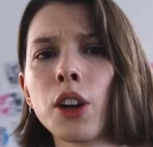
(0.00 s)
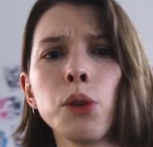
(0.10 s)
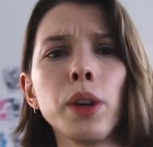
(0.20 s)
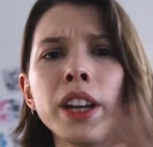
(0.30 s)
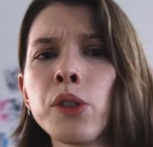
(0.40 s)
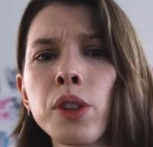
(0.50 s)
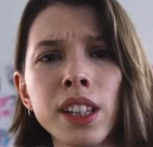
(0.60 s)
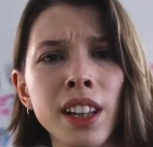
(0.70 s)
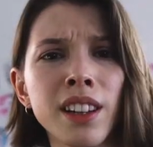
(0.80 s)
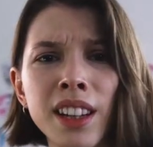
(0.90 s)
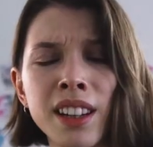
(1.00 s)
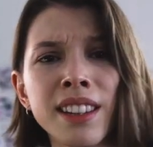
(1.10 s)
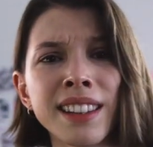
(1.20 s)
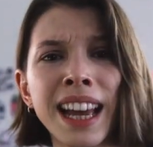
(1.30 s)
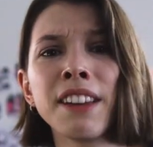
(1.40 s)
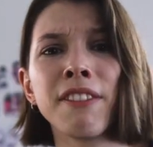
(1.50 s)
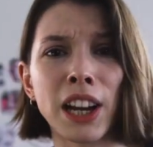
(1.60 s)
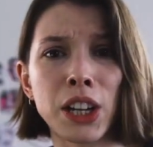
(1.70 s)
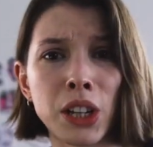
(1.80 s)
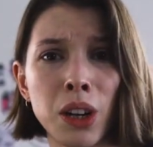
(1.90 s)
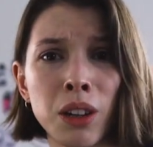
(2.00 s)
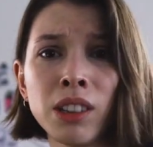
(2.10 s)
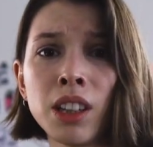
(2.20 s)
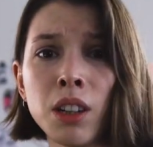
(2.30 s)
you interested in a sci-fi show?